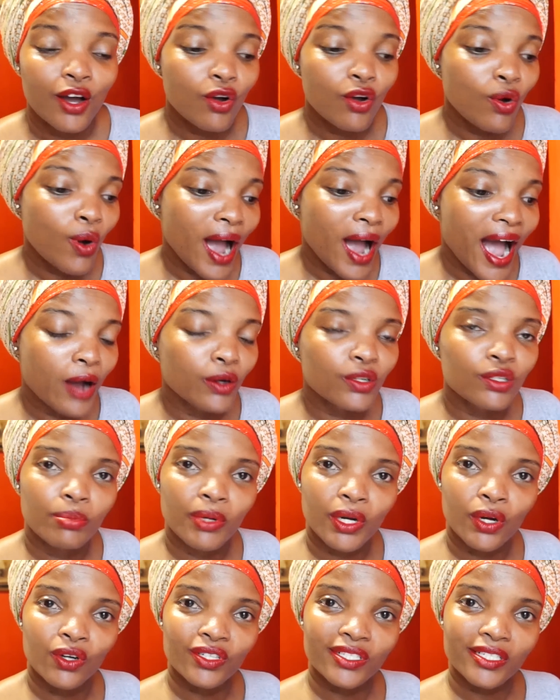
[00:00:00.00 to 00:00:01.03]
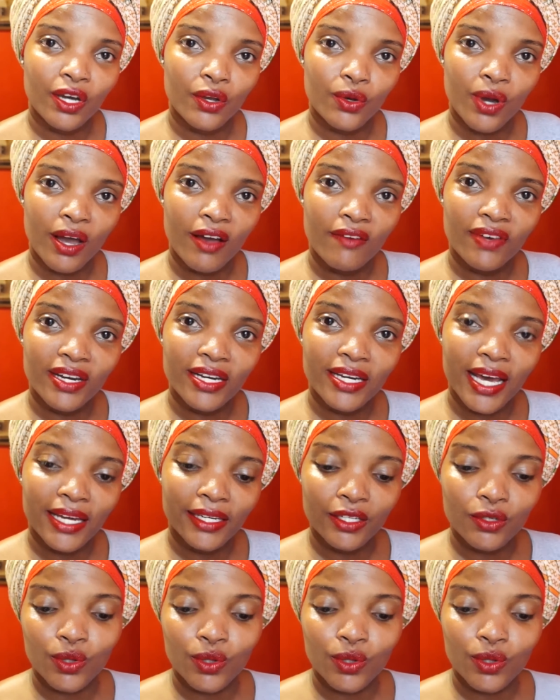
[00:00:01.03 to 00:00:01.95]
Go out because now you have a nanny